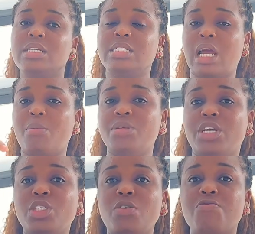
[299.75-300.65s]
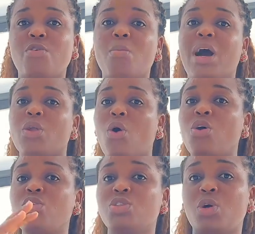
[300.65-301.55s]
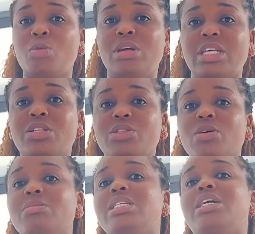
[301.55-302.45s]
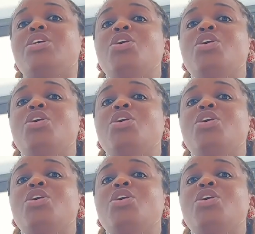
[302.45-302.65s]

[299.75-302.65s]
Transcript: the application form, and all those documents that you submitted